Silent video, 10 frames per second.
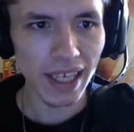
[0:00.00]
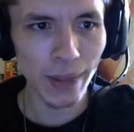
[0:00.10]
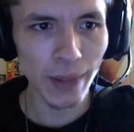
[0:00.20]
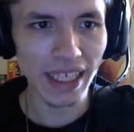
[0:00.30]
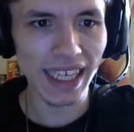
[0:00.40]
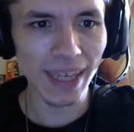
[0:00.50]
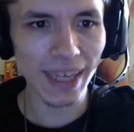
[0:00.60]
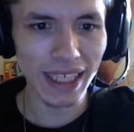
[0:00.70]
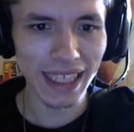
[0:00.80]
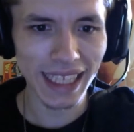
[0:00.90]
He was
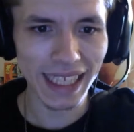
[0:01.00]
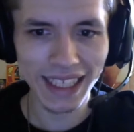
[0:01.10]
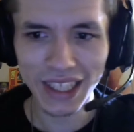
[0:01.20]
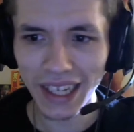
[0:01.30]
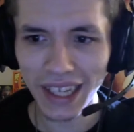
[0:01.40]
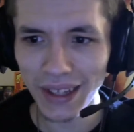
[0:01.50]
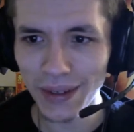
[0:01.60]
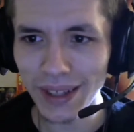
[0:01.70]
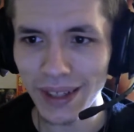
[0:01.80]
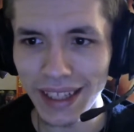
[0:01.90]
like, that's the J-Lo
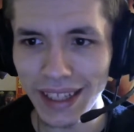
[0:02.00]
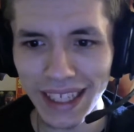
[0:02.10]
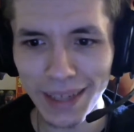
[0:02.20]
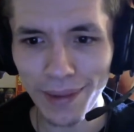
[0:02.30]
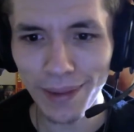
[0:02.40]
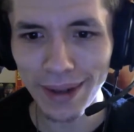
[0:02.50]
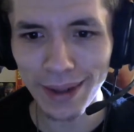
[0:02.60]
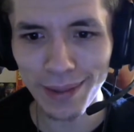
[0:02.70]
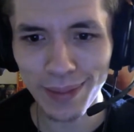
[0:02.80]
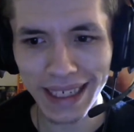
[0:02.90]
of the demon world,
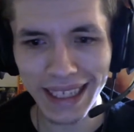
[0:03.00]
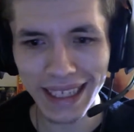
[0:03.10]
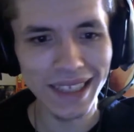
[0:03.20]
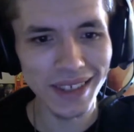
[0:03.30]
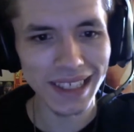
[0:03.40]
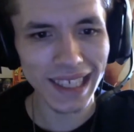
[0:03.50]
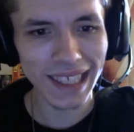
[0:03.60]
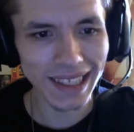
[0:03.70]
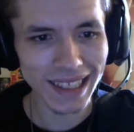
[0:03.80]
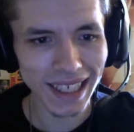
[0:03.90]
bro. He was like,
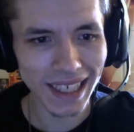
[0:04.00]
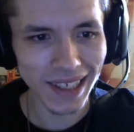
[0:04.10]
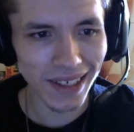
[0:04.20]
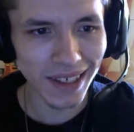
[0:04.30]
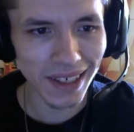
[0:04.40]
I'll take her.